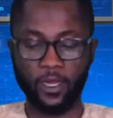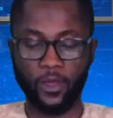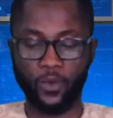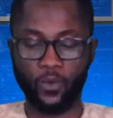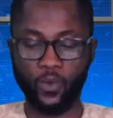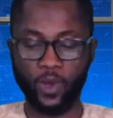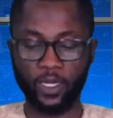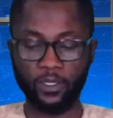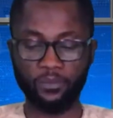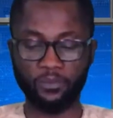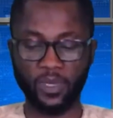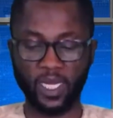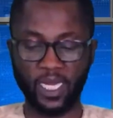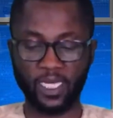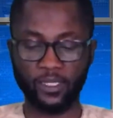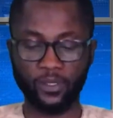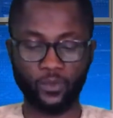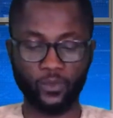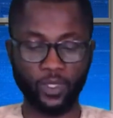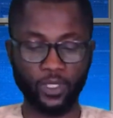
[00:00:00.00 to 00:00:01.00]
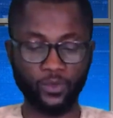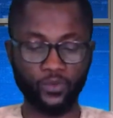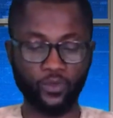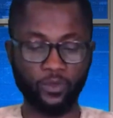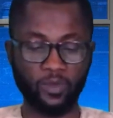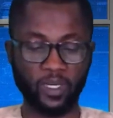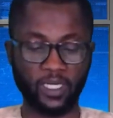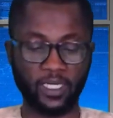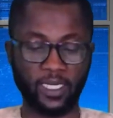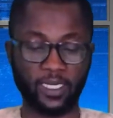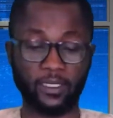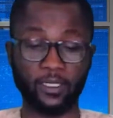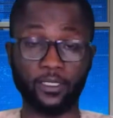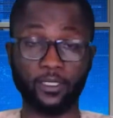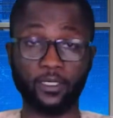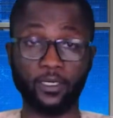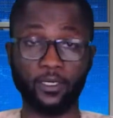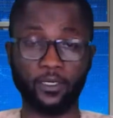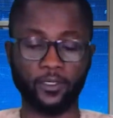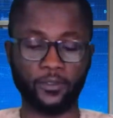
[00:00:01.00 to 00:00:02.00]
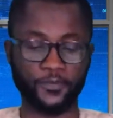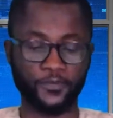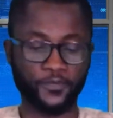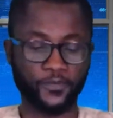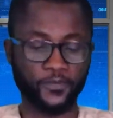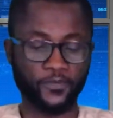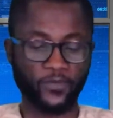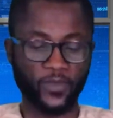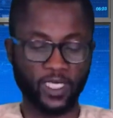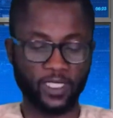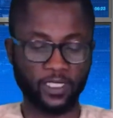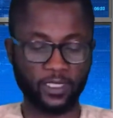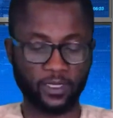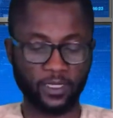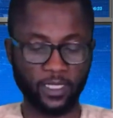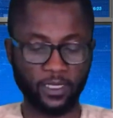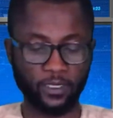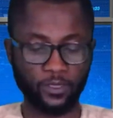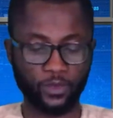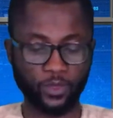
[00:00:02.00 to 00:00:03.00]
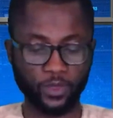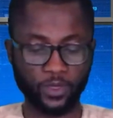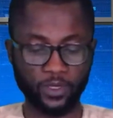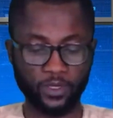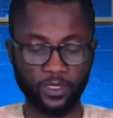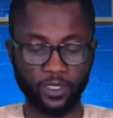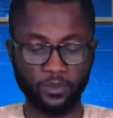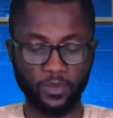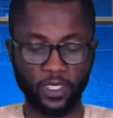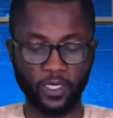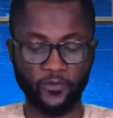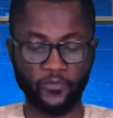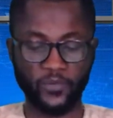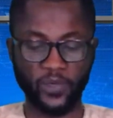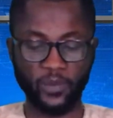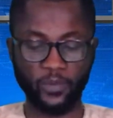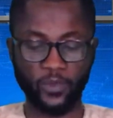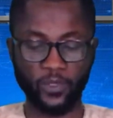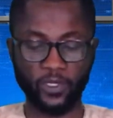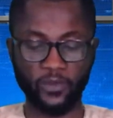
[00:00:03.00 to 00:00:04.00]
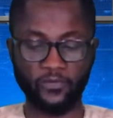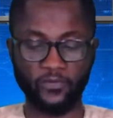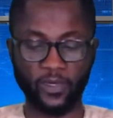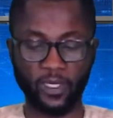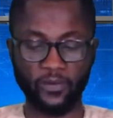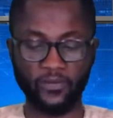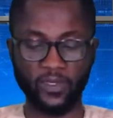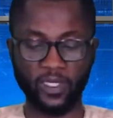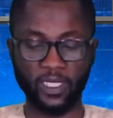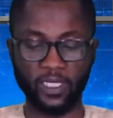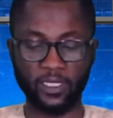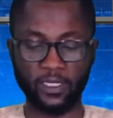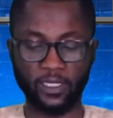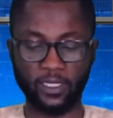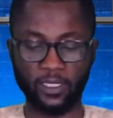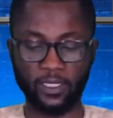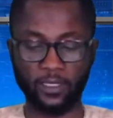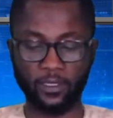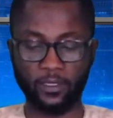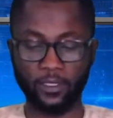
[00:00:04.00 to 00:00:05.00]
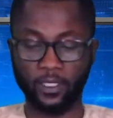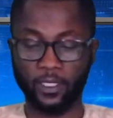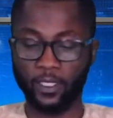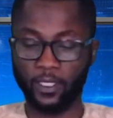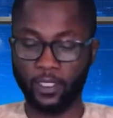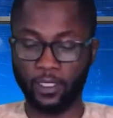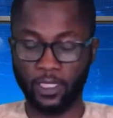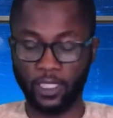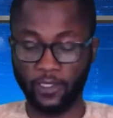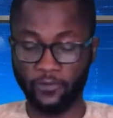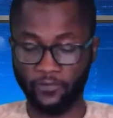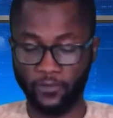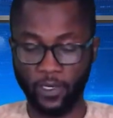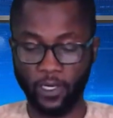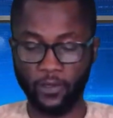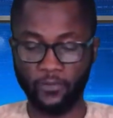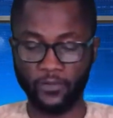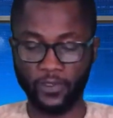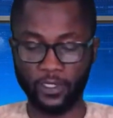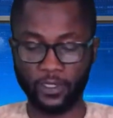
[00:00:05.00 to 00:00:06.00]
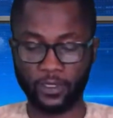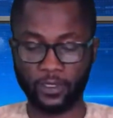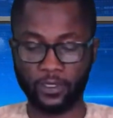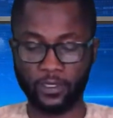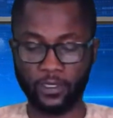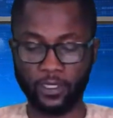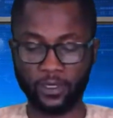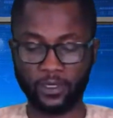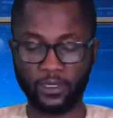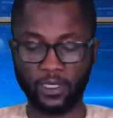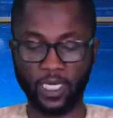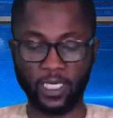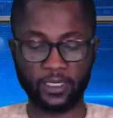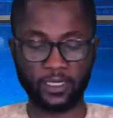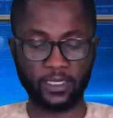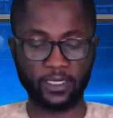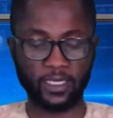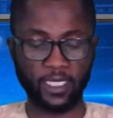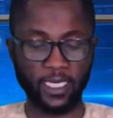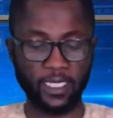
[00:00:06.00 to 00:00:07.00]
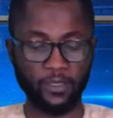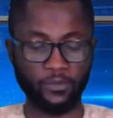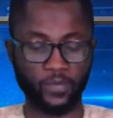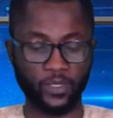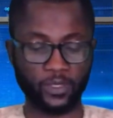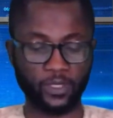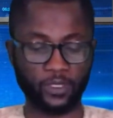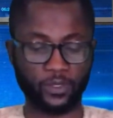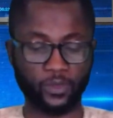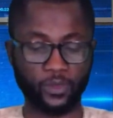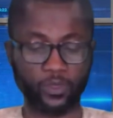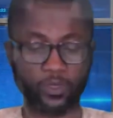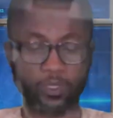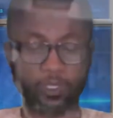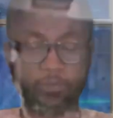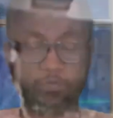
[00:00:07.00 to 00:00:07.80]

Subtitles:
one man, one woman, and a girl. She said the total number of people involved is not ascertained, but a total